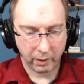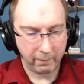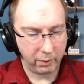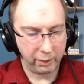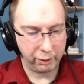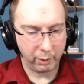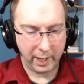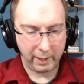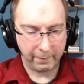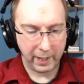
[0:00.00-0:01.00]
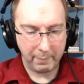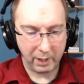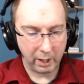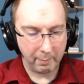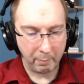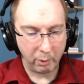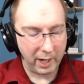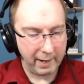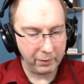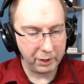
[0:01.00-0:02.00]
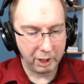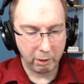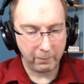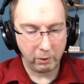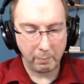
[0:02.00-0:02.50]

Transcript: for the strain of keeping up a brave and cheerful